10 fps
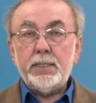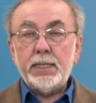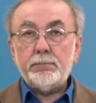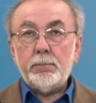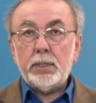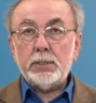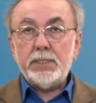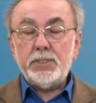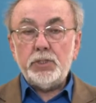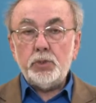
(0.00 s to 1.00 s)
that
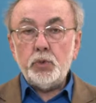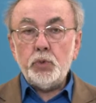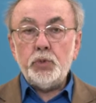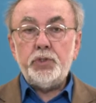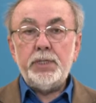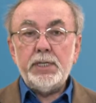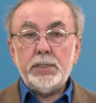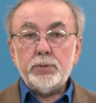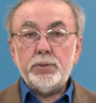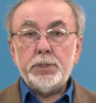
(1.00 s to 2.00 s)
model is used
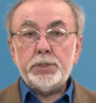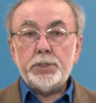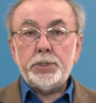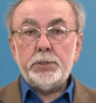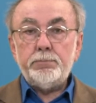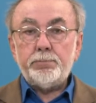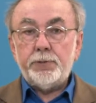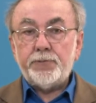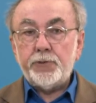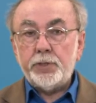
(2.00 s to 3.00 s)
to determine
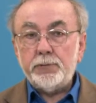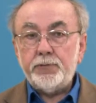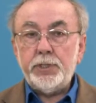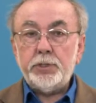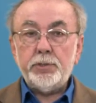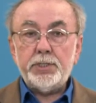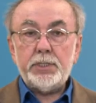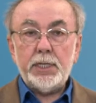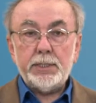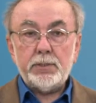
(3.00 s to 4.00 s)
preferred future
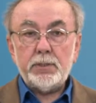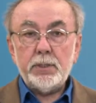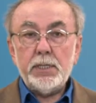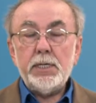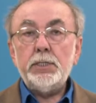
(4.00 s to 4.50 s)
states